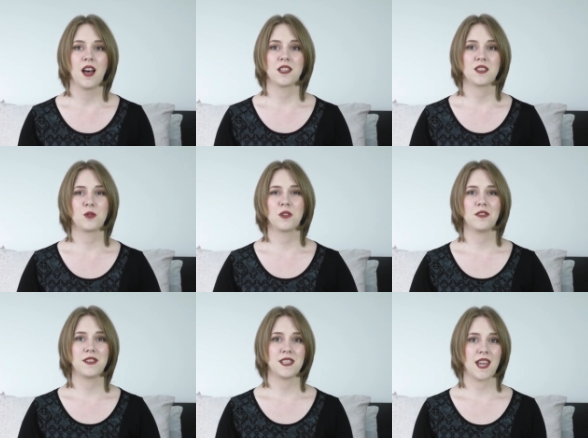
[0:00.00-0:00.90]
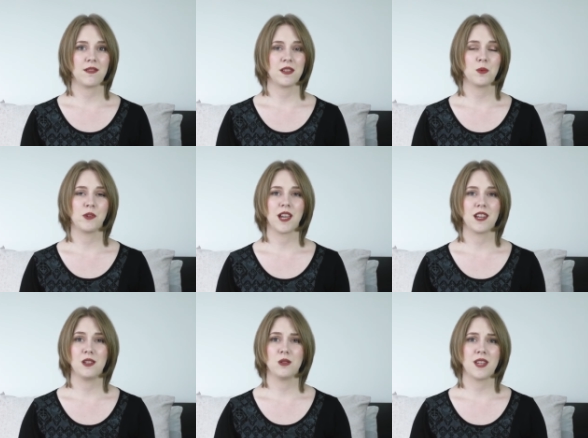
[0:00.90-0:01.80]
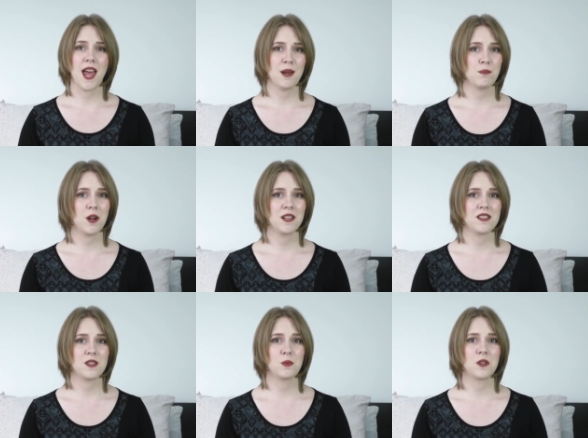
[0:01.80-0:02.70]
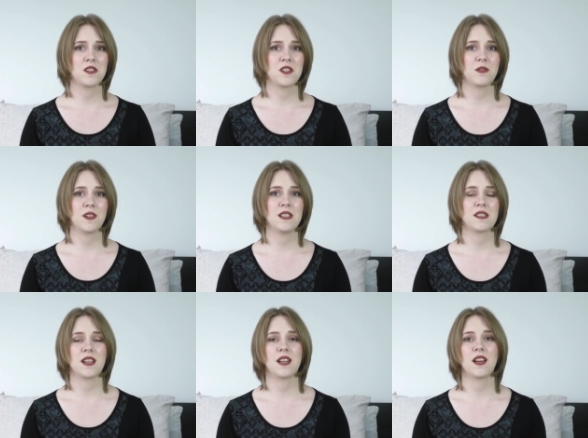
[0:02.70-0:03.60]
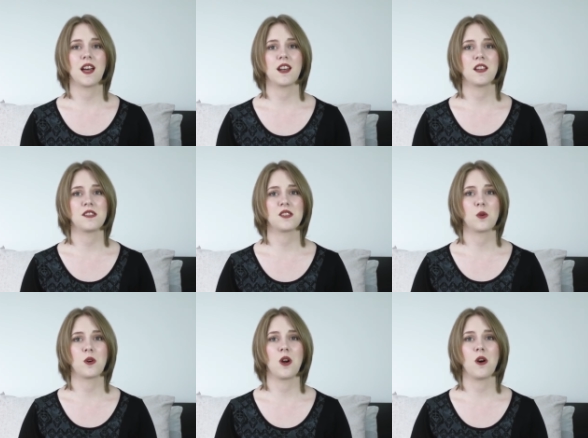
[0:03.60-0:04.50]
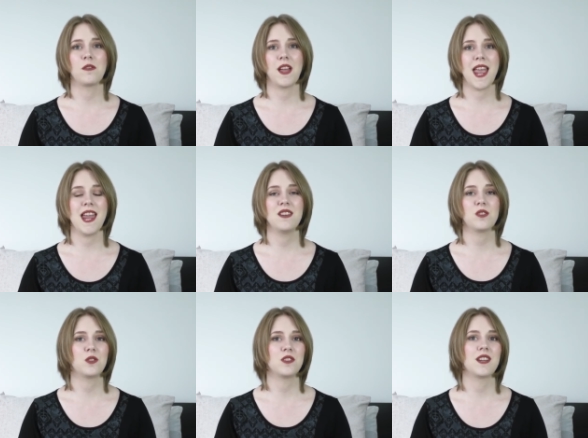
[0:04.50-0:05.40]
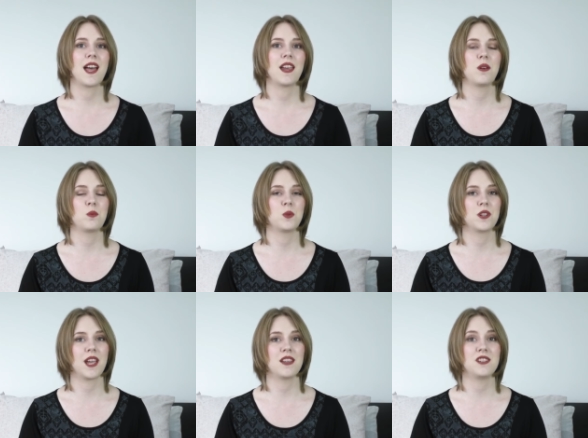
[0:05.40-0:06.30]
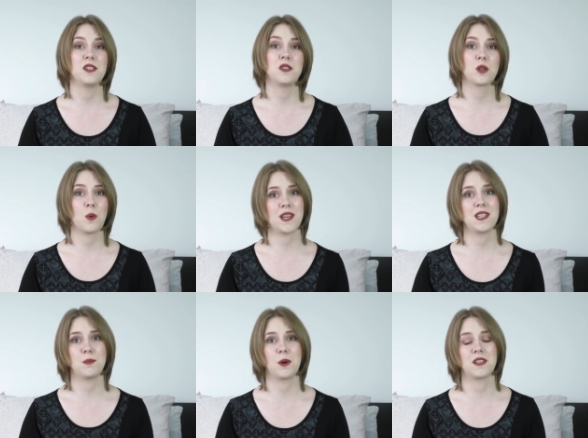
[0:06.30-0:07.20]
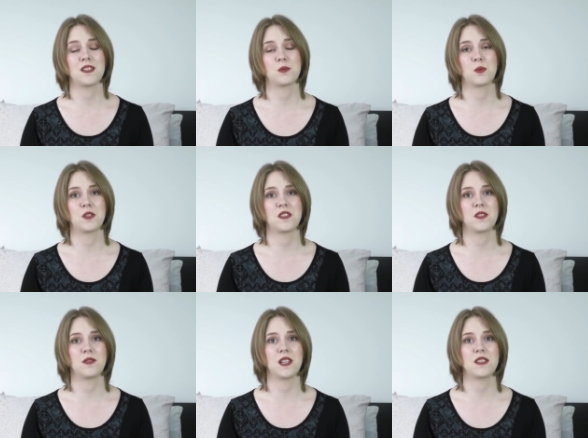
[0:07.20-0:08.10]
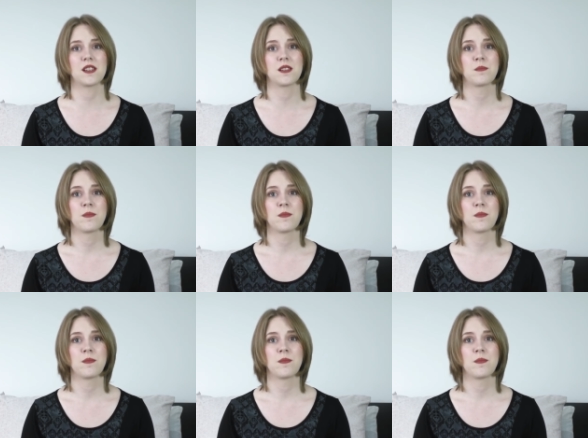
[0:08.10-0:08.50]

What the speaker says: A score of 7 will get you 10 points towards your visa, and a score of 8 or 9 will get you 20 points towards your visa.